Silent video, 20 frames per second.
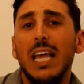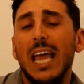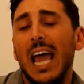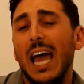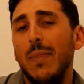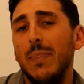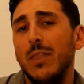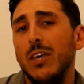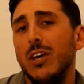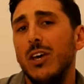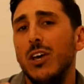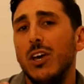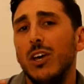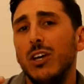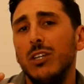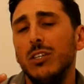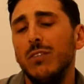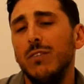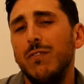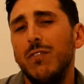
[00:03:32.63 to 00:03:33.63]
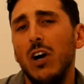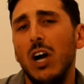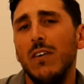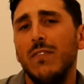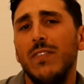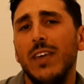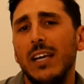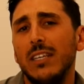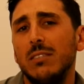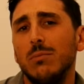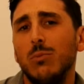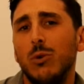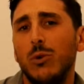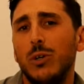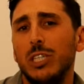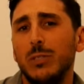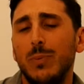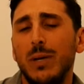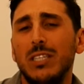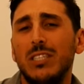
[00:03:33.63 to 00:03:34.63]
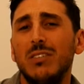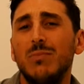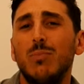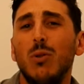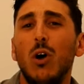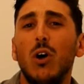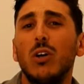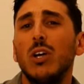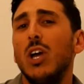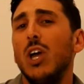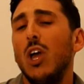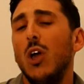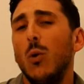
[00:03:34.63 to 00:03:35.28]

And the $5,000 more expensive block